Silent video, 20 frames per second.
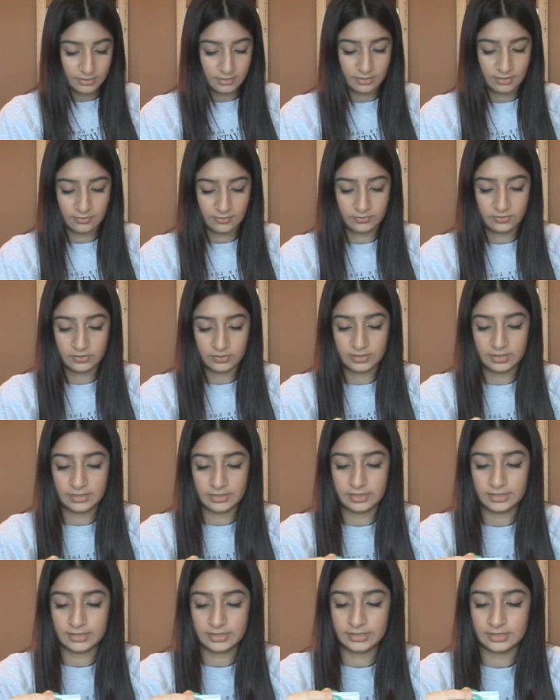I've got
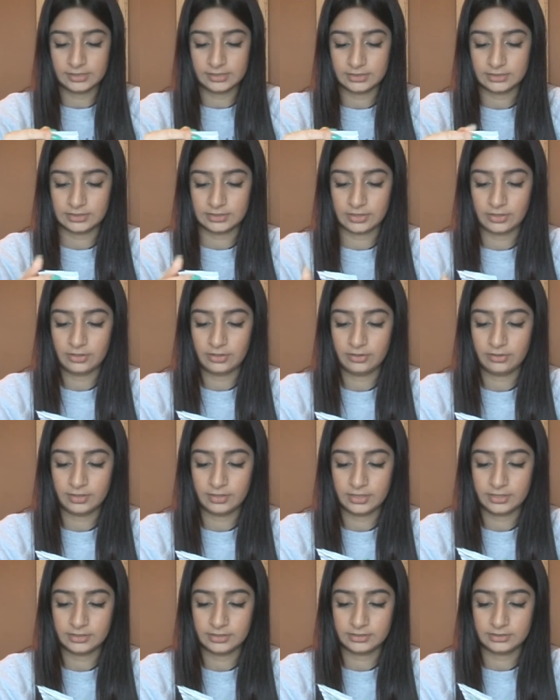a it's
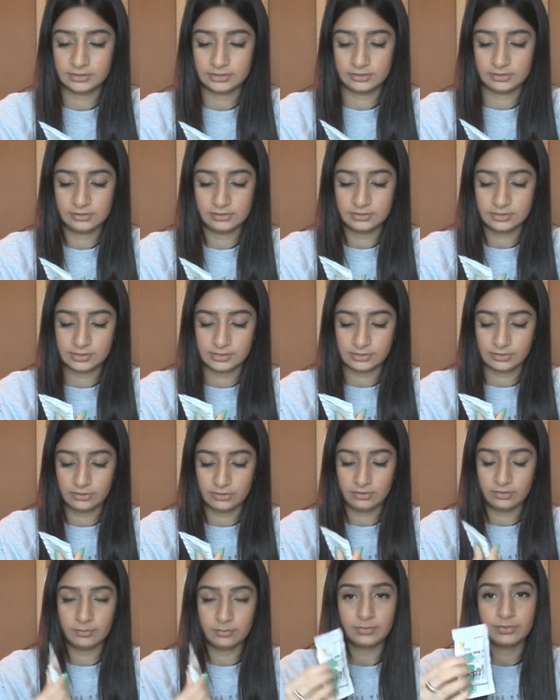a
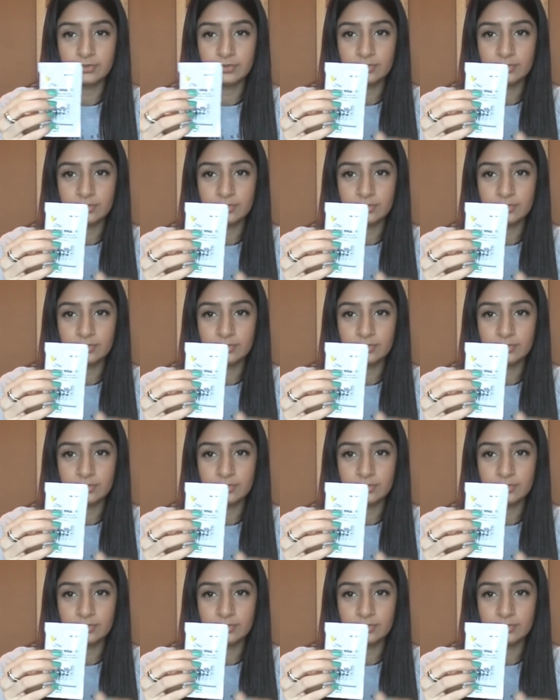soup.